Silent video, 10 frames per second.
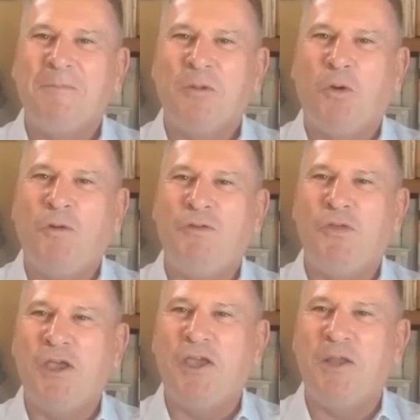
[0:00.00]
Or if you
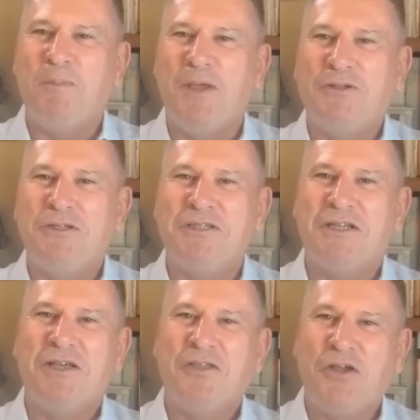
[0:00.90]
think in mils,
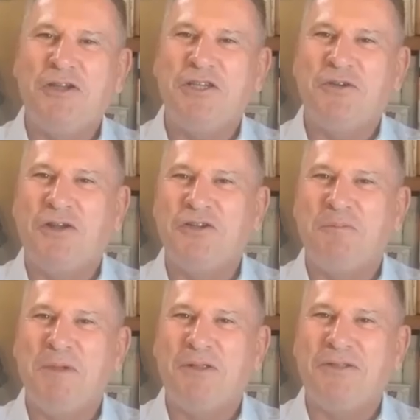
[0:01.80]
three thousand two
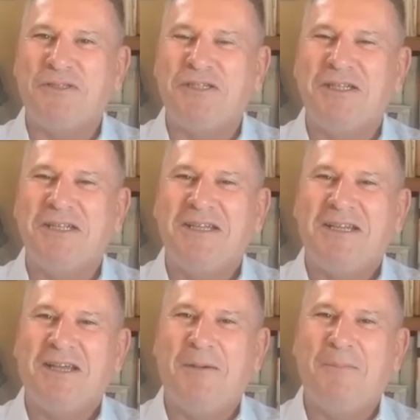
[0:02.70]
hundred mils,
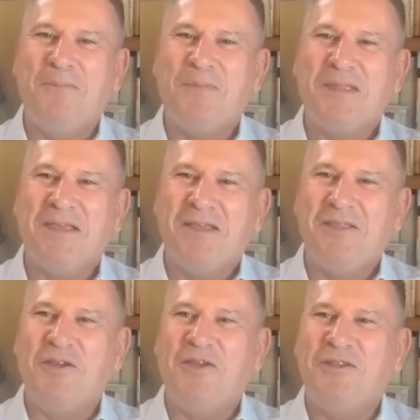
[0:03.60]
um,
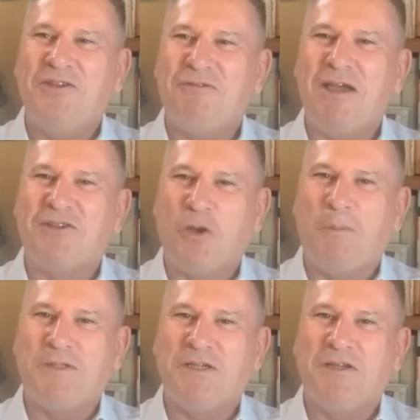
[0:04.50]
the, the direct
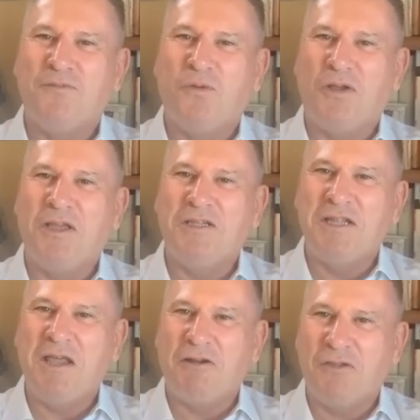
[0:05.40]
opposite of what is
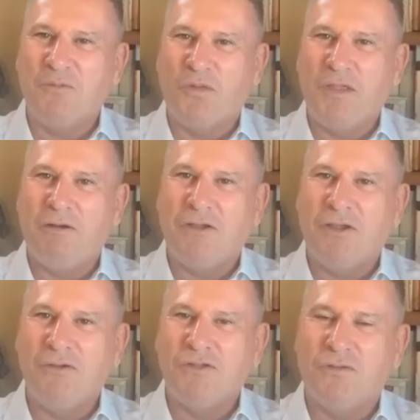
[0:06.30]
their, what they're
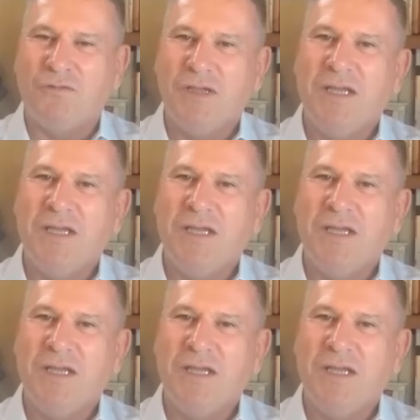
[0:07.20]
accused of.